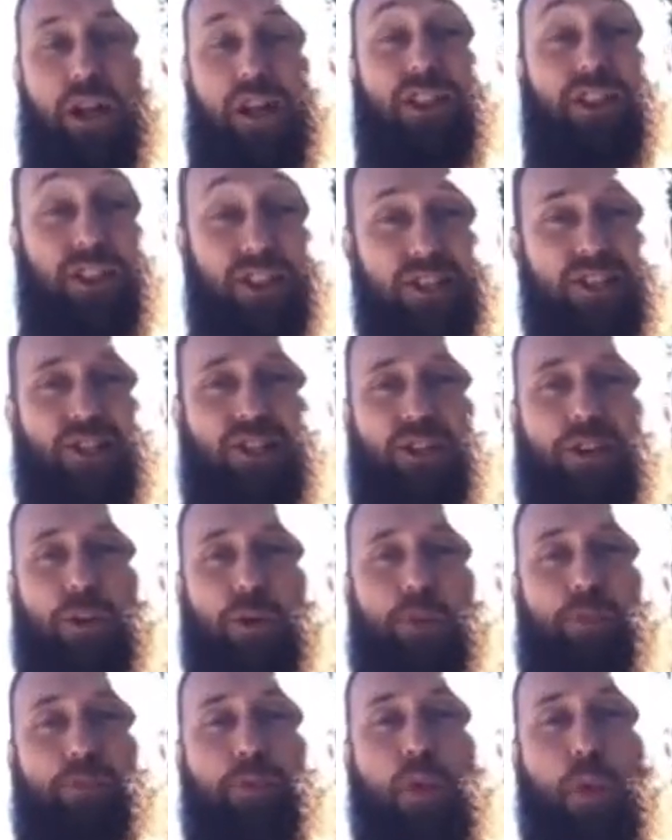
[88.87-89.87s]
This
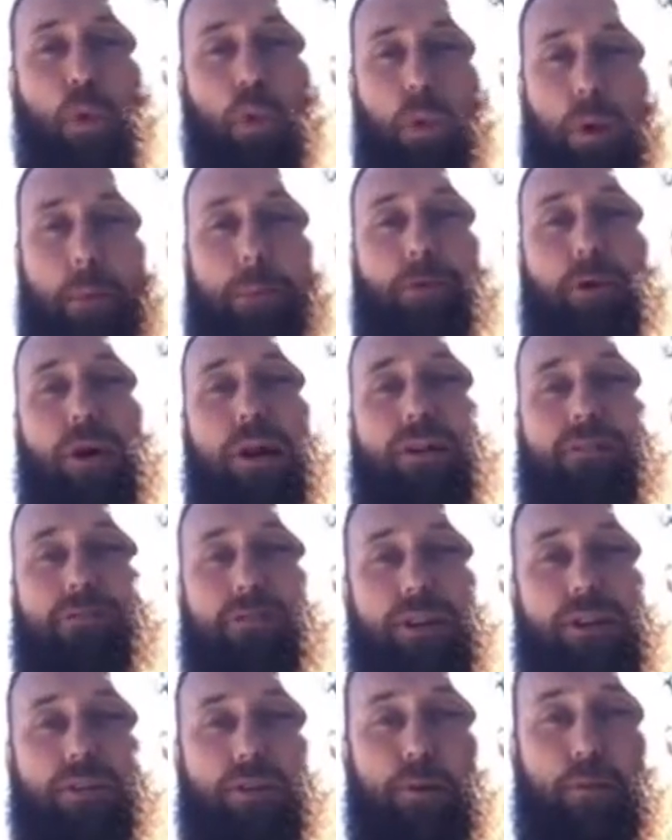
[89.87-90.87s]
year, we're praying
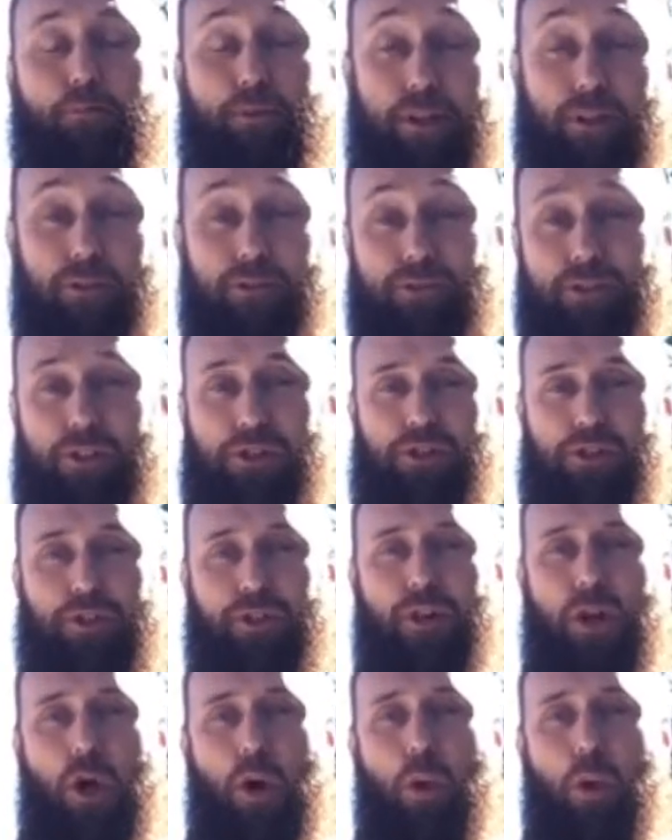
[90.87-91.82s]
for even a bigger vision.